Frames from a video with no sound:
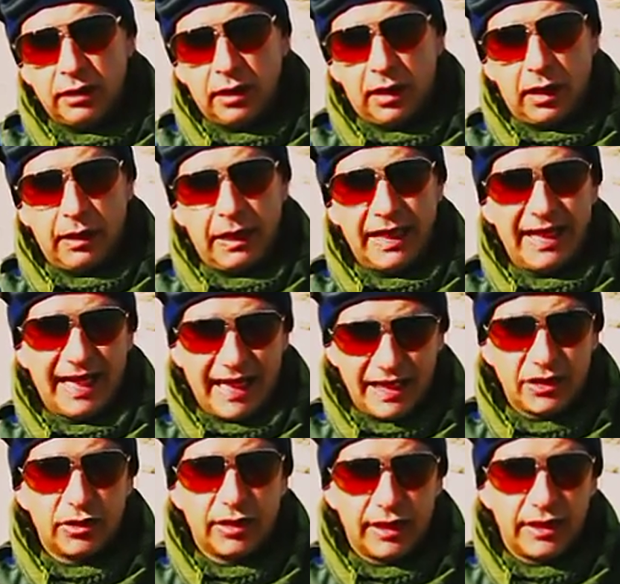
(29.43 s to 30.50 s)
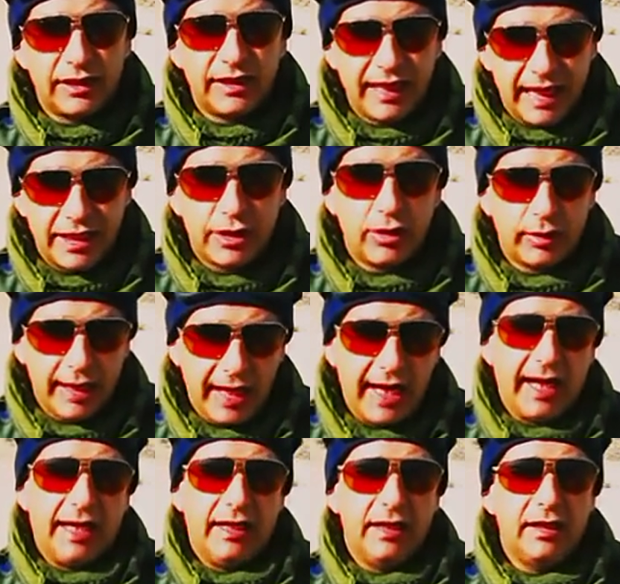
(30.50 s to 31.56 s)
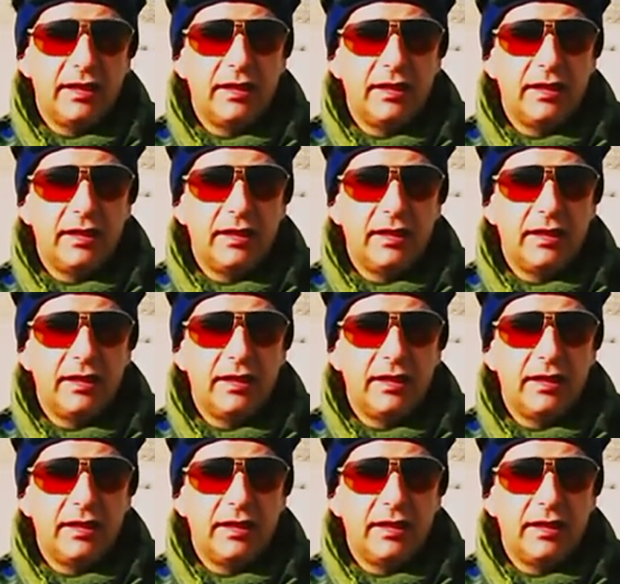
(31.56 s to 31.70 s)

And the answer is yes, you can.